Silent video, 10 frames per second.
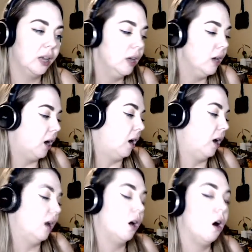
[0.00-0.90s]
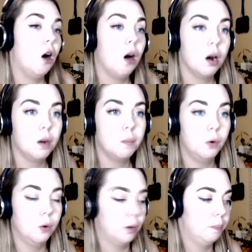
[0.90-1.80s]
harm
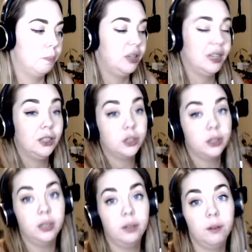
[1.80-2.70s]
or potential